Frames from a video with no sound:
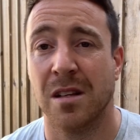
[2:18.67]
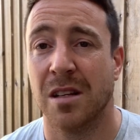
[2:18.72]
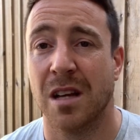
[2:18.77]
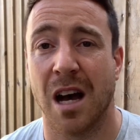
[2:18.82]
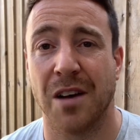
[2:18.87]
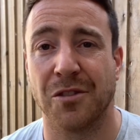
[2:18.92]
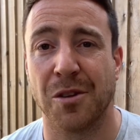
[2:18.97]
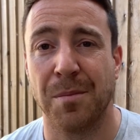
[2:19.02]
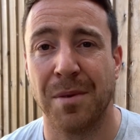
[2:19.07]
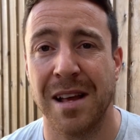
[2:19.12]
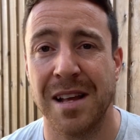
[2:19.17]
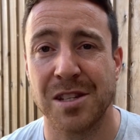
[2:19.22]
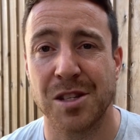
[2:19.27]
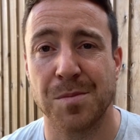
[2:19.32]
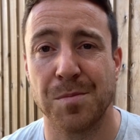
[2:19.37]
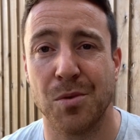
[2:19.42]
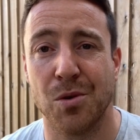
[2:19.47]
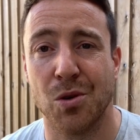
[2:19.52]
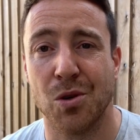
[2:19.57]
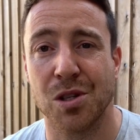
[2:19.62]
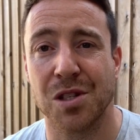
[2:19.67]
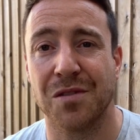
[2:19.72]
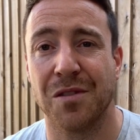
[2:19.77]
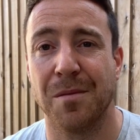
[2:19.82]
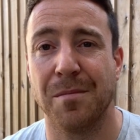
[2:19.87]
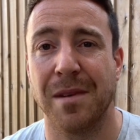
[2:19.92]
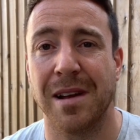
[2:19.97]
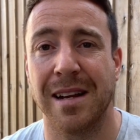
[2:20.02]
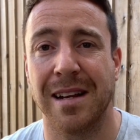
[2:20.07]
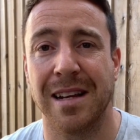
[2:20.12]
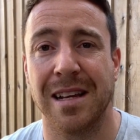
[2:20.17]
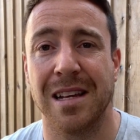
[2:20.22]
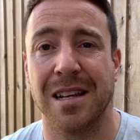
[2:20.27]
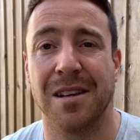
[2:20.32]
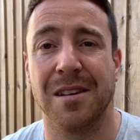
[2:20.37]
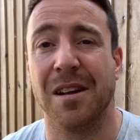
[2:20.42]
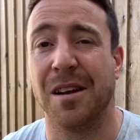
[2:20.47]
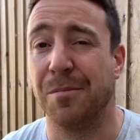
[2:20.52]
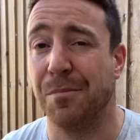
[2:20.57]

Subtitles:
After playing sports for mainly